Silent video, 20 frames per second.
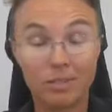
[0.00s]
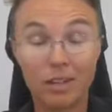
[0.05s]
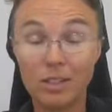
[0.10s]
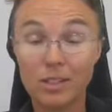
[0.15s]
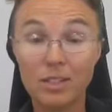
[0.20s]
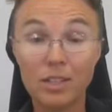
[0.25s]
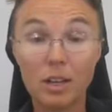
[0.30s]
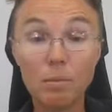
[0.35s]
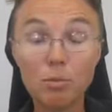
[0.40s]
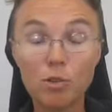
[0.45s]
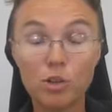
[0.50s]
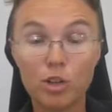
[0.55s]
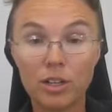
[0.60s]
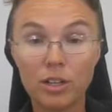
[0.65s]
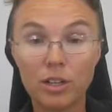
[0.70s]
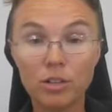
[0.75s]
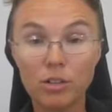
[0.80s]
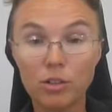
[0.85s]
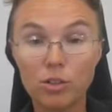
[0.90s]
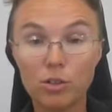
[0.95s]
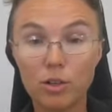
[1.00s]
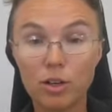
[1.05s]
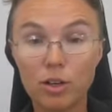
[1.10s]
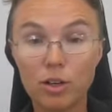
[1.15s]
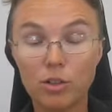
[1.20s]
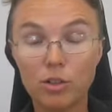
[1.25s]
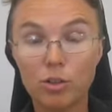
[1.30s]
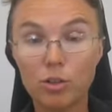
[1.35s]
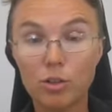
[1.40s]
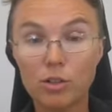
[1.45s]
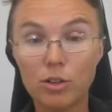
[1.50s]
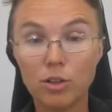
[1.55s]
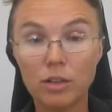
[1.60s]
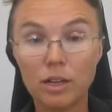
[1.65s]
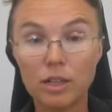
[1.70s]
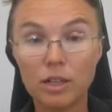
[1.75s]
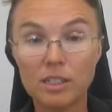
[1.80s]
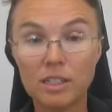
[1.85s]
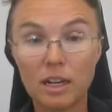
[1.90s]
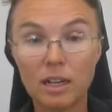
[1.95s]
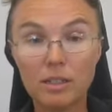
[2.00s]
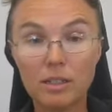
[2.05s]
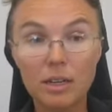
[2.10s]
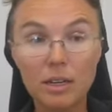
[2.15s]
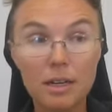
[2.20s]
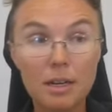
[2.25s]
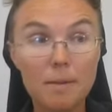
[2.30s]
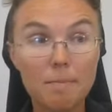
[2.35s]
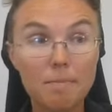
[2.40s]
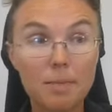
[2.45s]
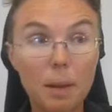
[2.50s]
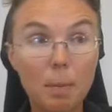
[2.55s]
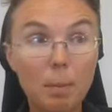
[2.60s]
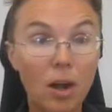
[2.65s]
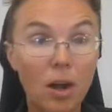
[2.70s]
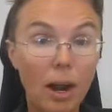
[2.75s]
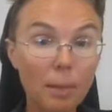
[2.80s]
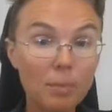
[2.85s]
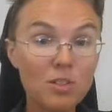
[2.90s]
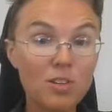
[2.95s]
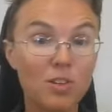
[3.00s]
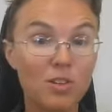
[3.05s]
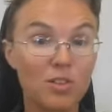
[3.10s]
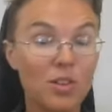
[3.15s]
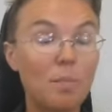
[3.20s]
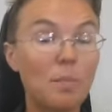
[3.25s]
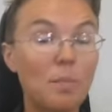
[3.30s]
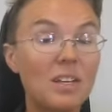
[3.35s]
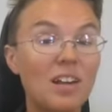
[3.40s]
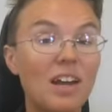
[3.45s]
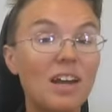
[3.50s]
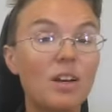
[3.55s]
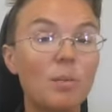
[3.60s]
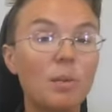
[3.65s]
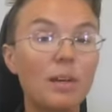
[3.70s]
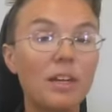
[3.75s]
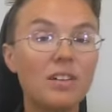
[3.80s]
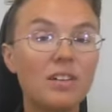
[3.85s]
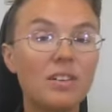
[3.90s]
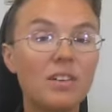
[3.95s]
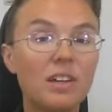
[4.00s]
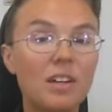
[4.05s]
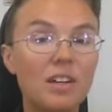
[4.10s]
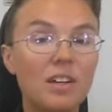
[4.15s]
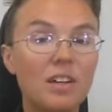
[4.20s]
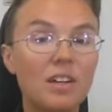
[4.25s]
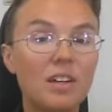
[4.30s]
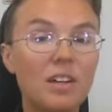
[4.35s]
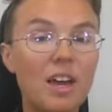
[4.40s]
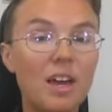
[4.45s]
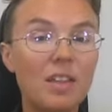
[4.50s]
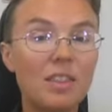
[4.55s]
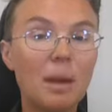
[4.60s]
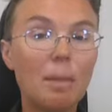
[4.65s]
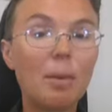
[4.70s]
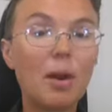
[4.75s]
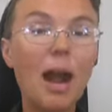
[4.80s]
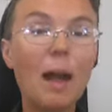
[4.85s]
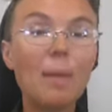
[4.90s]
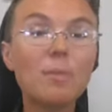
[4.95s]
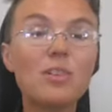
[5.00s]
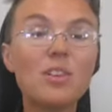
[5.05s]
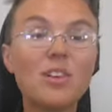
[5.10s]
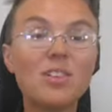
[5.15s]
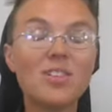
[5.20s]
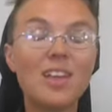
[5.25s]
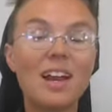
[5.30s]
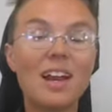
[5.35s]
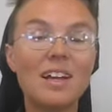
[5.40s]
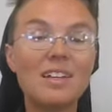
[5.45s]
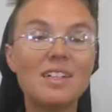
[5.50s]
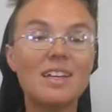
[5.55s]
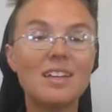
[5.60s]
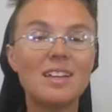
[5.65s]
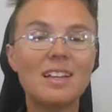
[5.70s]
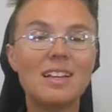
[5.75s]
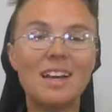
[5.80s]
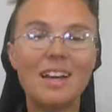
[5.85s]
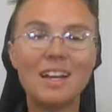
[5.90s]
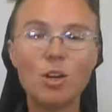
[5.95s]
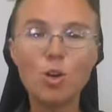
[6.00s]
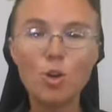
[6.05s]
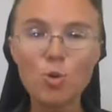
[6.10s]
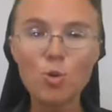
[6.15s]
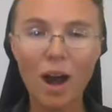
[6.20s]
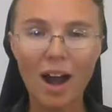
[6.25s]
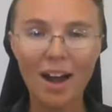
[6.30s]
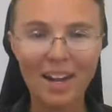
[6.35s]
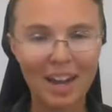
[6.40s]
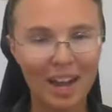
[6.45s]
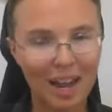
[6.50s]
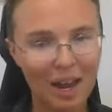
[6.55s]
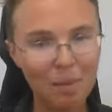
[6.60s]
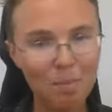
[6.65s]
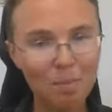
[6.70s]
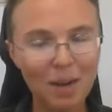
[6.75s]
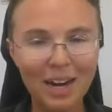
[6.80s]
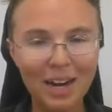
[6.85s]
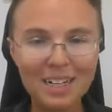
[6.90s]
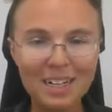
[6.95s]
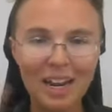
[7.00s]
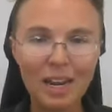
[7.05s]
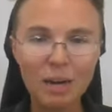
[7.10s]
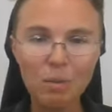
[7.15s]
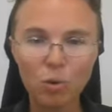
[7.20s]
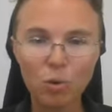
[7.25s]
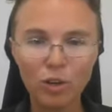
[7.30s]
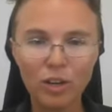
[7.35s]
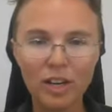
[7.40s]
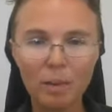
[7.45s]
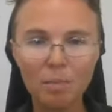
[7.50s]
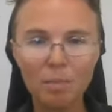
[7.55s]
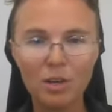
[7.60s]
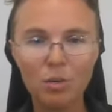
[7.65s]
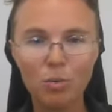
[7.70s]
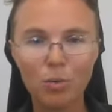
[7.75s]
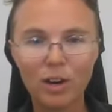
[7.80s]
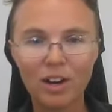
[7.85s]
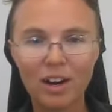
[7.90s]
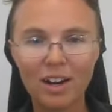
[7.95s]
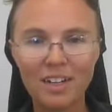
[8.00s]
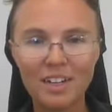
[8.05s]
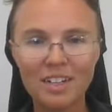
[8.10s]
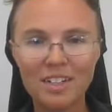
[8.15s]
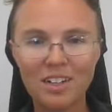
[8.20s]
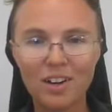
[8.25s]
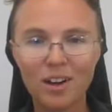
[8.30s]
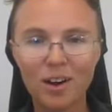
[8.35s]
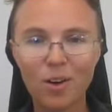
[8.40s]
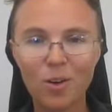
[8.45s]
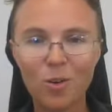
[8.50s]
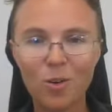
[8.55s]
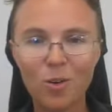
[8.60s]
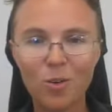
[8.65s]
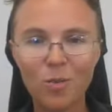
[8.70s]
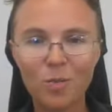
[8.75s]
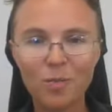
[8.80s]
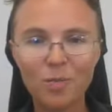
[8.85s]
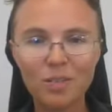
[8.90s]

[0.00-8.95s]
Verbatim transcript: assumption to a to a certain extent that perhaps there's some entitlement that perhaps there's that idea that like who i am my name will get me where i need to go